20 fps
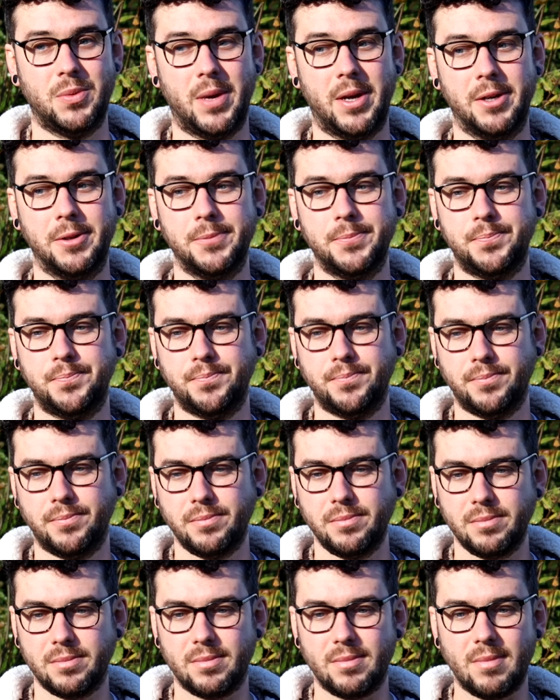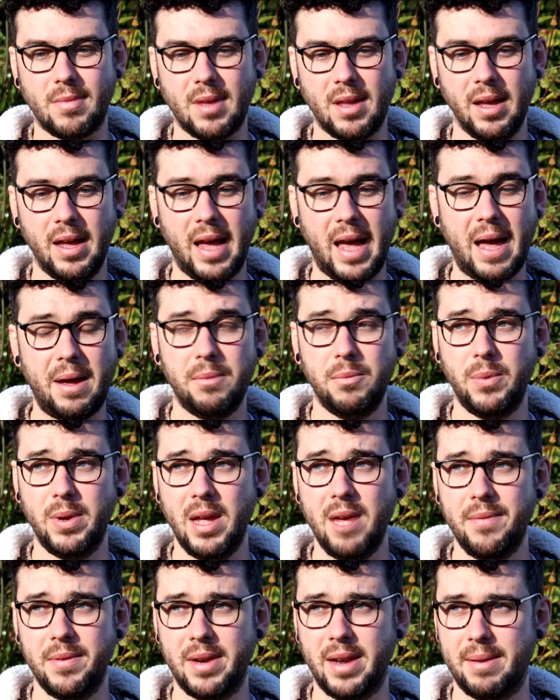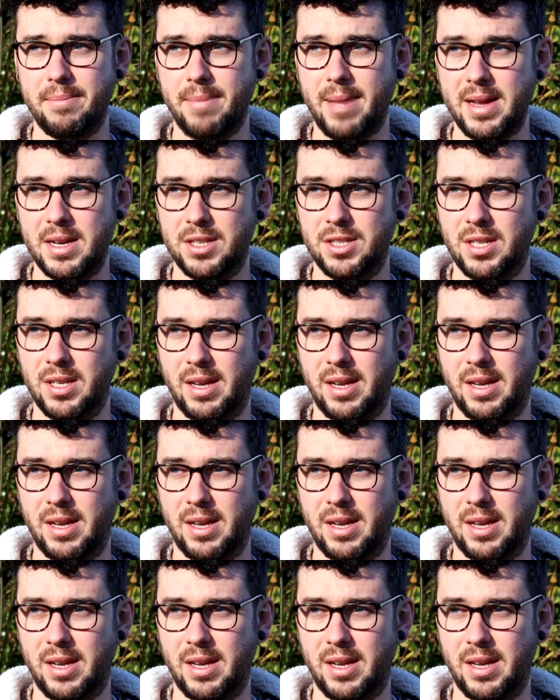well. And we even managed